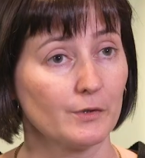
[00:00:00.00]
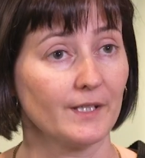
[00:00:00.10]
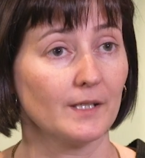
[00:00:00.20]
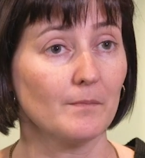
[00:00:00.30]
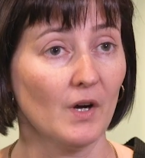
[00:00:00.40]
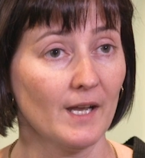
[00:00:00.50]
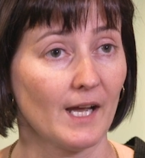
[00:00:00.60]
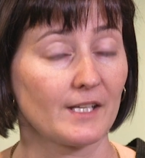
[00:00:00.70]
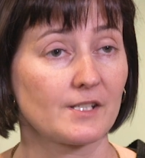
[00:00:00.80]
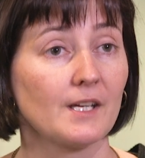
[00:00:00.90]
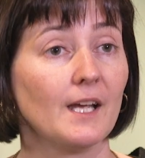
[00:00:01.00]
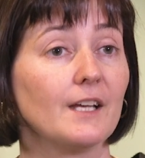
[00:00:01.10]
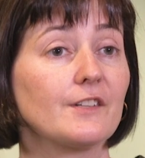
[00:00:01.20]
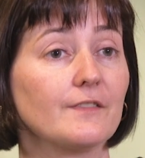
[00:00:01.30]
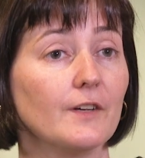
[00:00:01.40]
doing at Monash
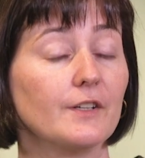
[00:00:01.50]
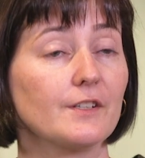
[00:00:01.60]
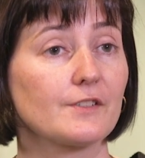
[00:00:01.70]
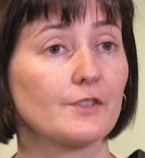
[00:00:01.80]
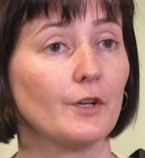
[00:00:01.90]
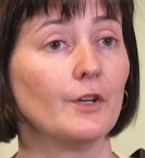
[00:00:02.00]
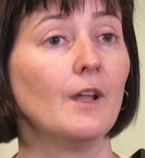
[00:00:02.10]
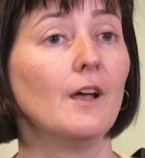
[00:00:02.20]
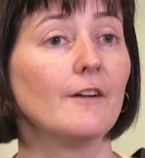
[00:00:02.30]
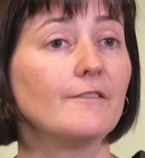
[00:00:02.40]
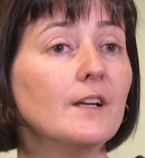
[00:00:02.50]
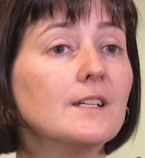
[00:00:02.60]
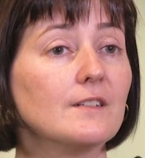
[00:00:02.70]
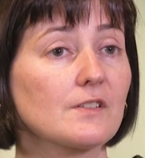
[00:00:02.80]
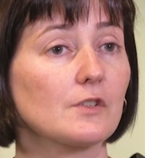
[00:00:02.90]
has focused on
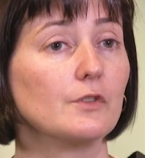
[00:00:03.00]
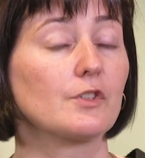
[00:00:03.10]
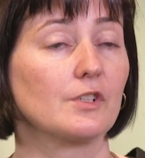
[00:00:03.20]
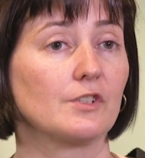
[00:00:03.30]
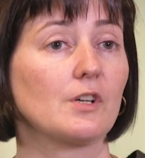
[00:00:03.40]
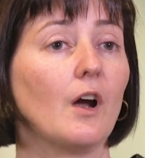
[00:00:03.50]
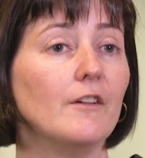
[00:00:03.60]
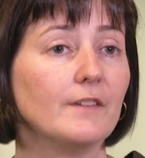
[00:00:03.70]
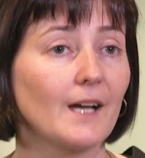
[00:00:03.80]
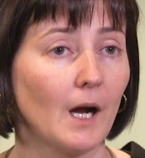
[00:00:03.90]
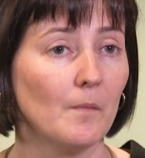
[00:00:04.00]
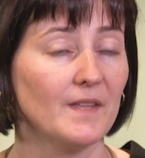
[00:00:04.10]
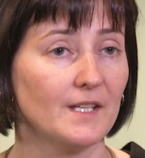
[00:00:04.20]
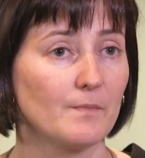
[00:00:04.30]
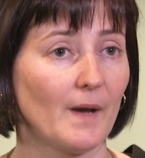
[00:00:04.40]
finding a solution to overcome these